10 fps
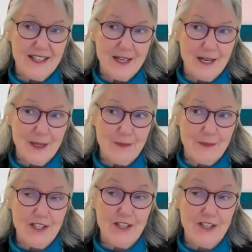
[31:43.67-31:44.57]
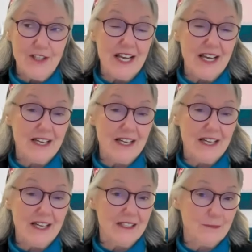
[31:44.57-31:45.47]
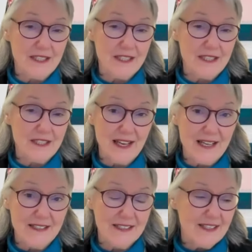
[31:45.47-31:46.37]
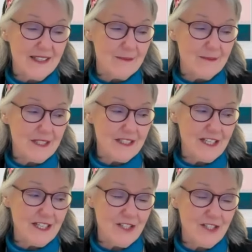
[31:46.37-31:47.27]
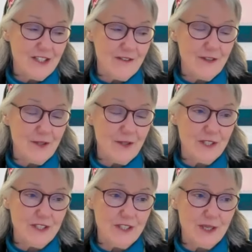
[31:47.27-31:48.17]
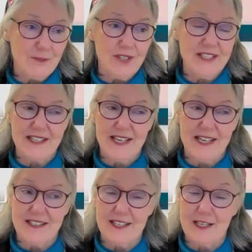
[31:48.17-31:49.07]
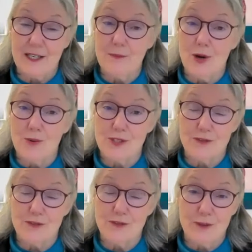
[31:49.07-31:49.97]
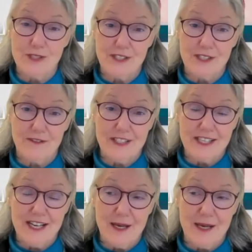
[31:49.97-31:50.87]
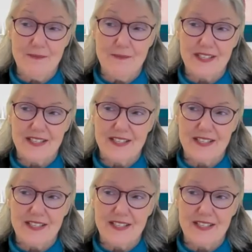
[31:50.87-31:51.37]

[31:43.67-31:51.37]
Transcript: and I am here at Be the Light meditations every Wednesday morning at 9 a.m., always free Pacific time.